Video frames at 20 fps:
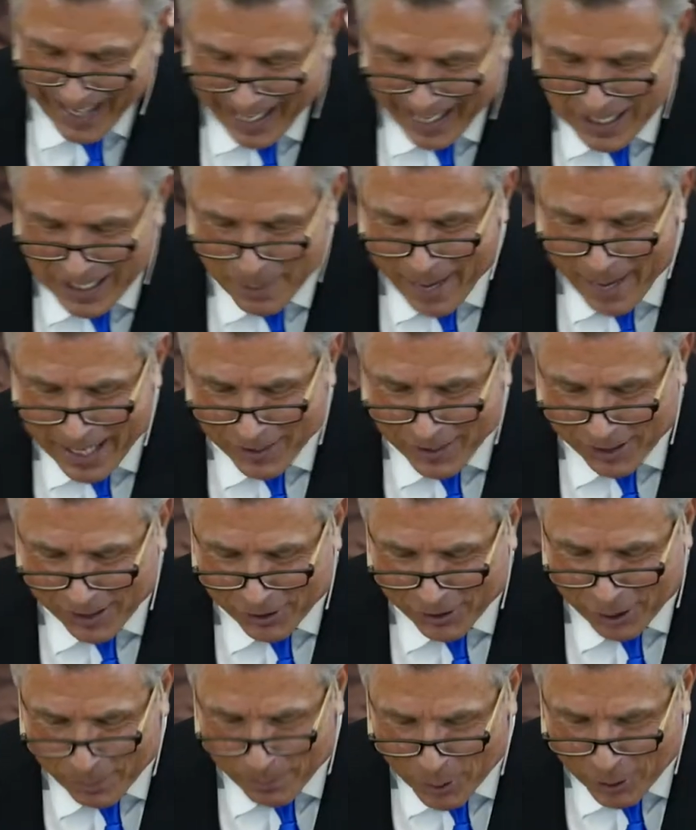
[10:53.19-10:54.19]
can you manage
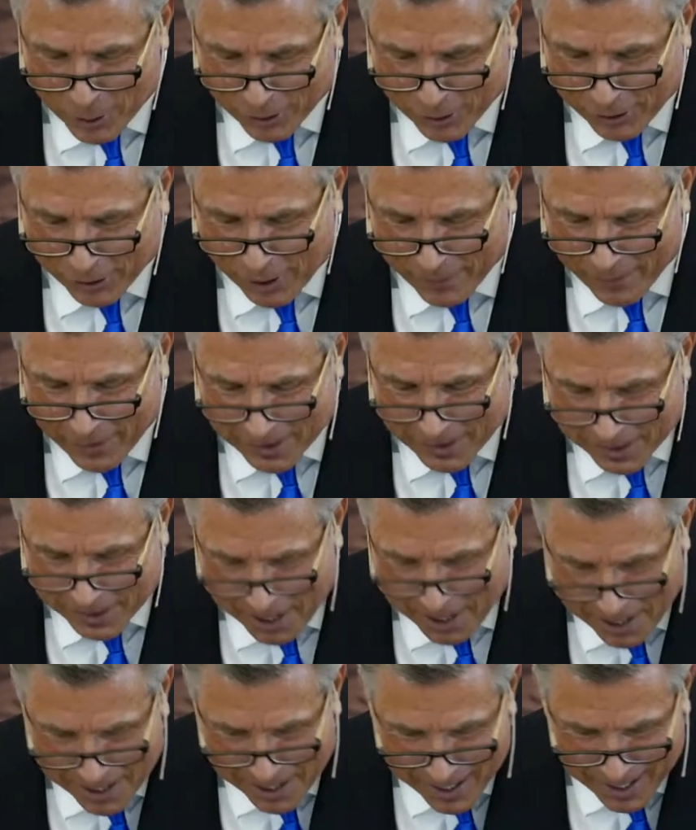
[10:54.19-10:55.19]
this communion service?
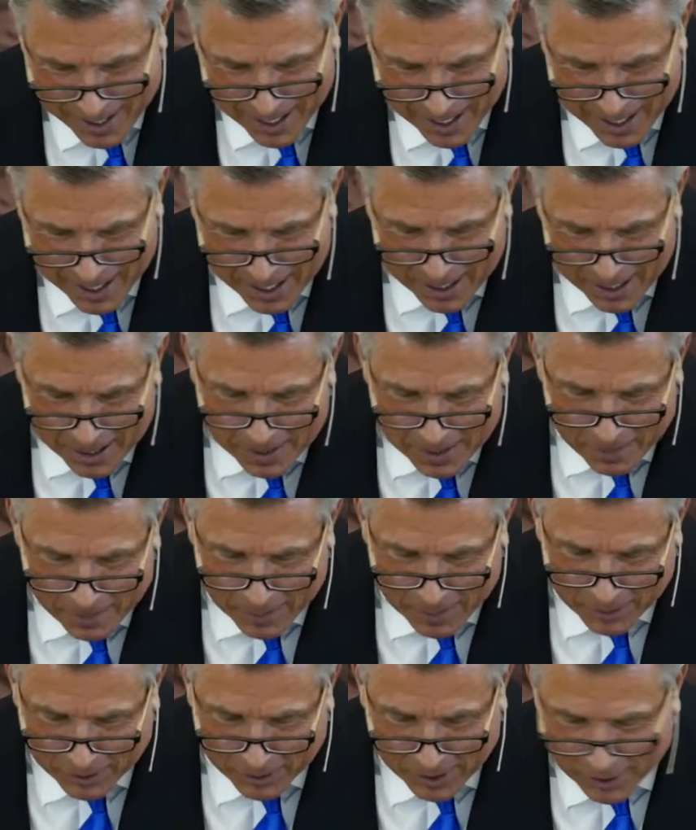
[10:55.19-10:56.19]

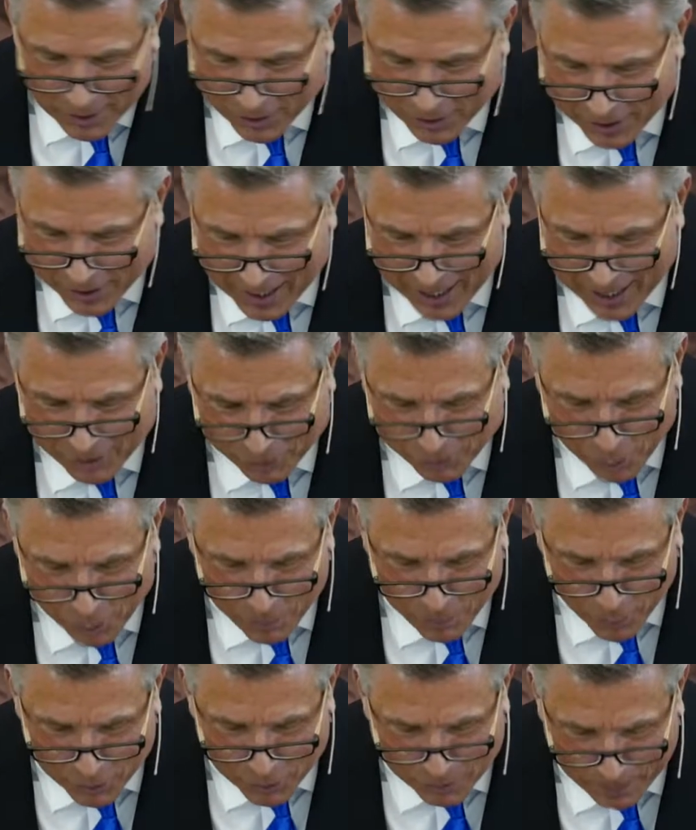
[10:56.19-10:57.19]
This is the
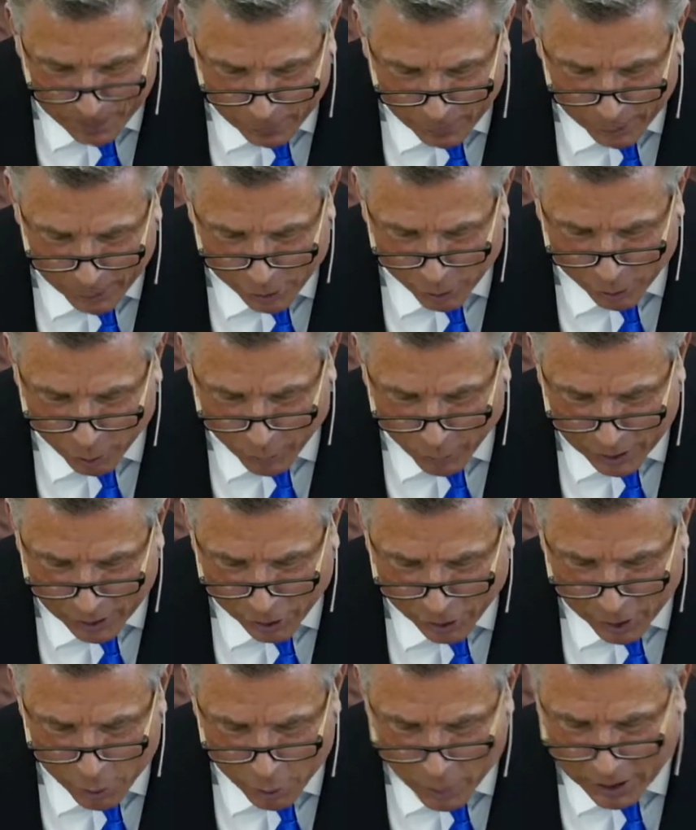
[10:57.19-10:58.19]
super spiritual
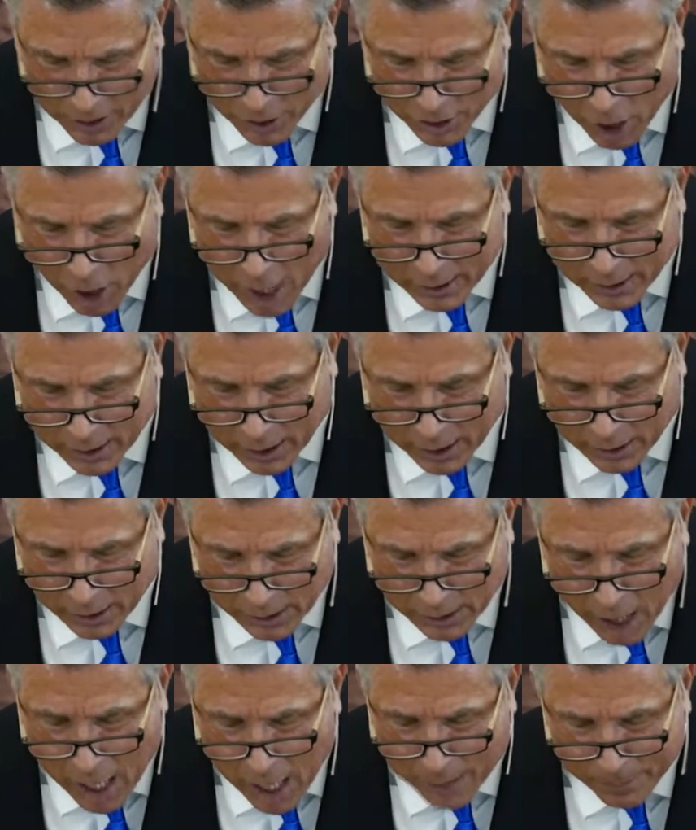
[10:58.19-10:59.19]
Christian who can talk the
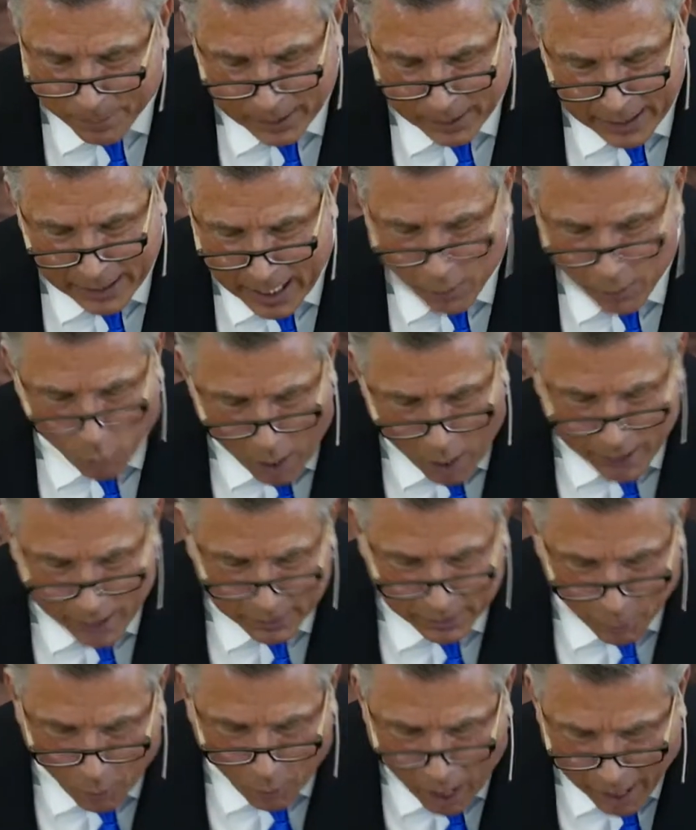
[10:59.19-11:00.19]
talk but can't
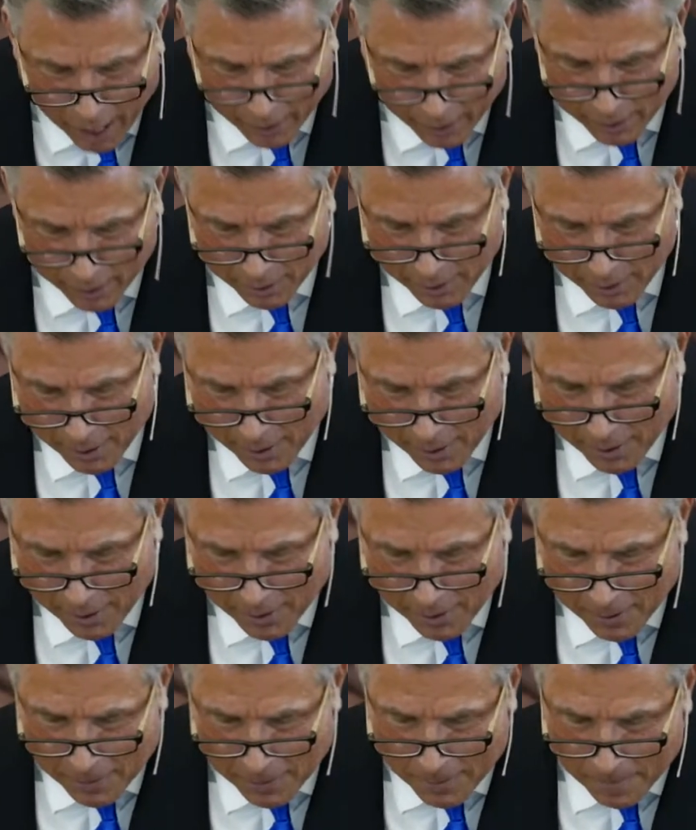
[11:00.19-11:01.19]
walk the walk.
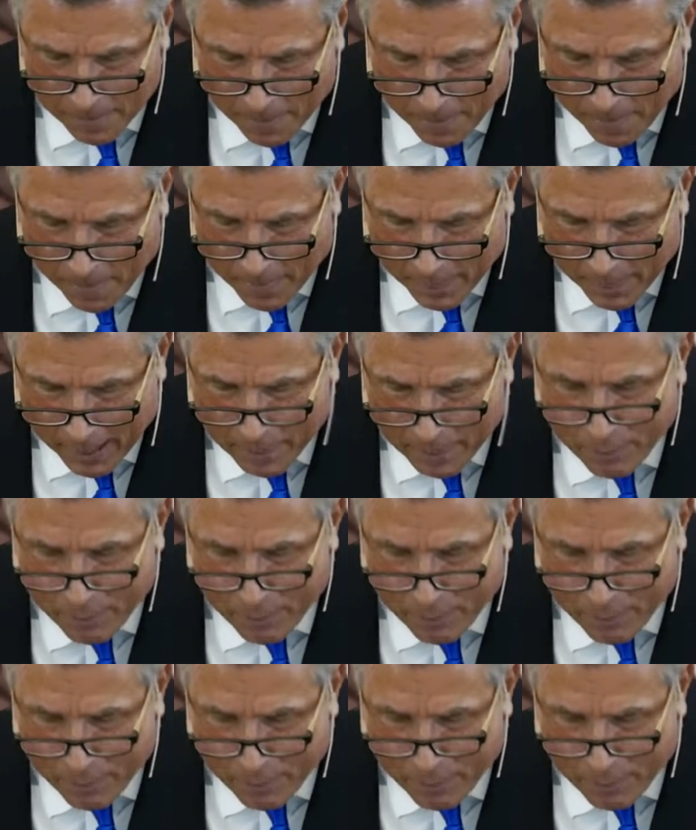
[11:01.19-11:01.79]
They